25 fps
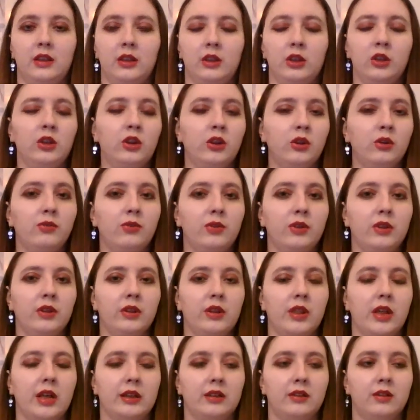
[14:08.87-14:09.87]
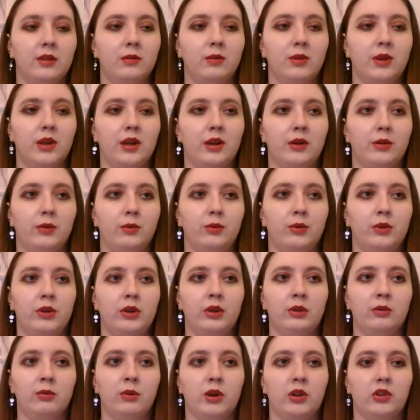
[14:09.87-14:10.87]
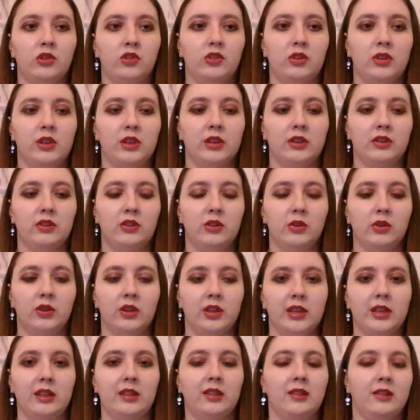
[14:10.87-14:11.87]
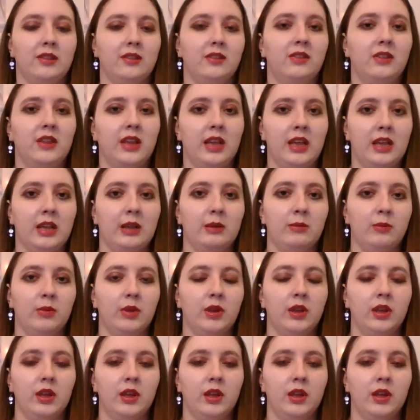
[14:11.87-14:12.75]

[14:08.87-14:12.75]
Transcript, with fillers: you do feel that somehow when you watch this you'll get the same